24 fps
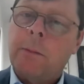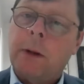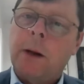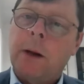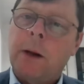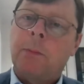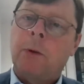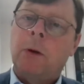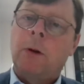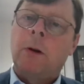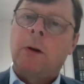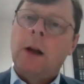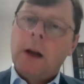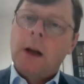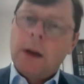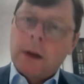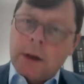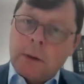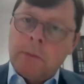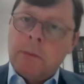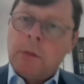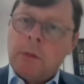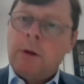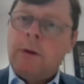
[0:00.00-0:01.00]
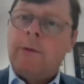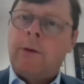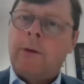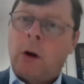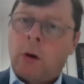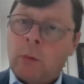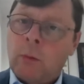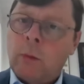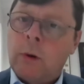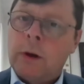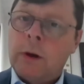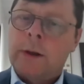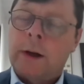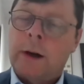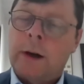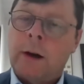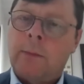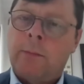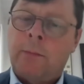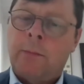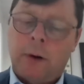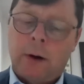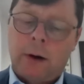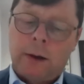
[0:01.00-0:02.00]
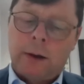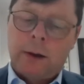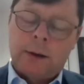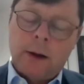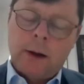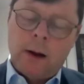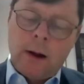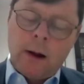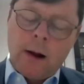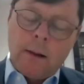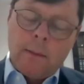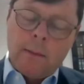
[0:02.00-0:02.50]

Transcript: people to move onwards and upwards.